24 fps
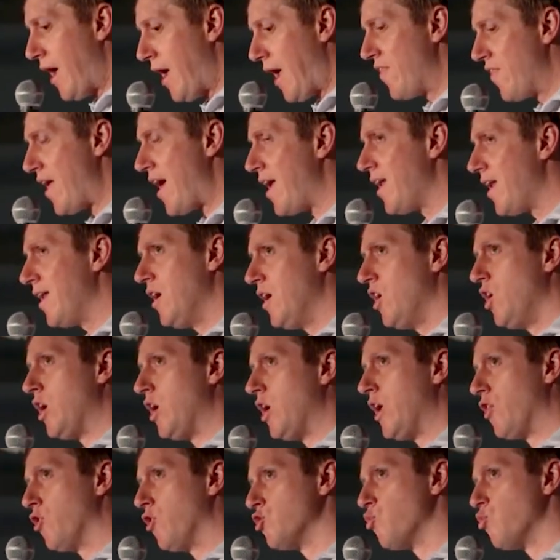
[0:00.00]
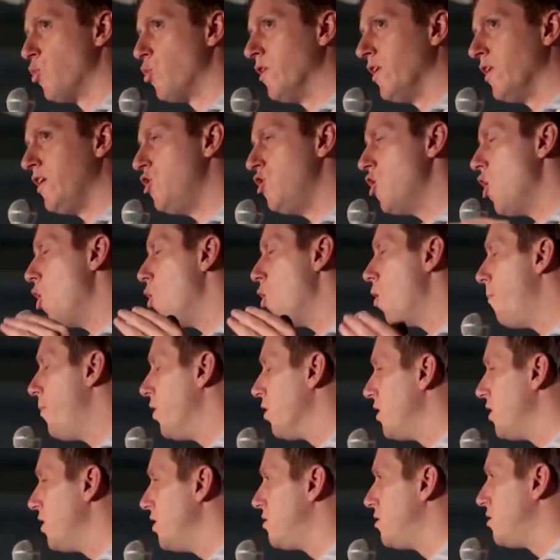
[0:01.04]
and that there's really no
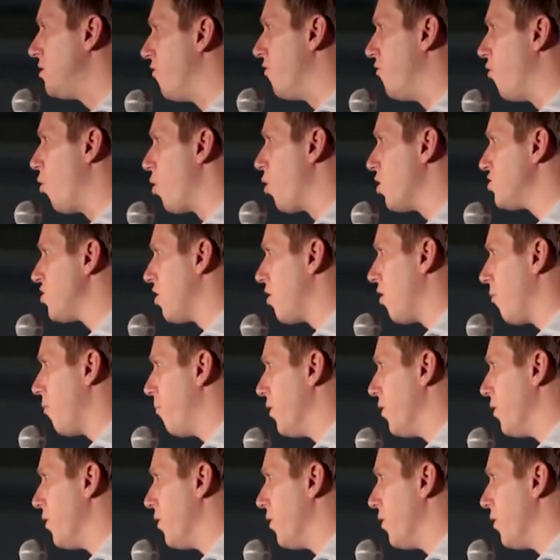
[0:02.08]
ability to divorce our